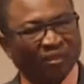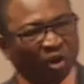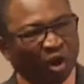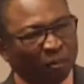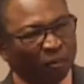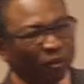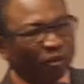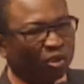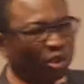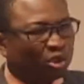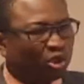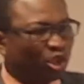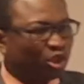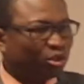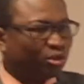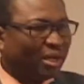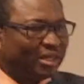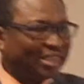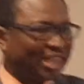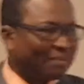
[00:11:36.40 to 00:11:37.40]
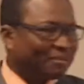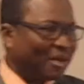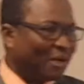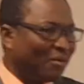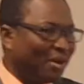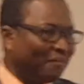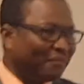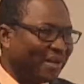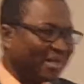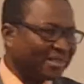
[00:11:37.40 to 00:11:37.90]
Open to Joshua chapter
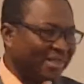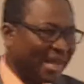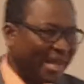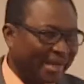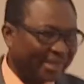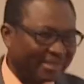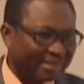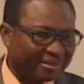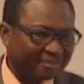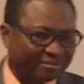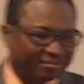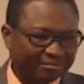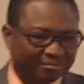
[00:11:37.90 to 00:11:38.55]
1, verse 8.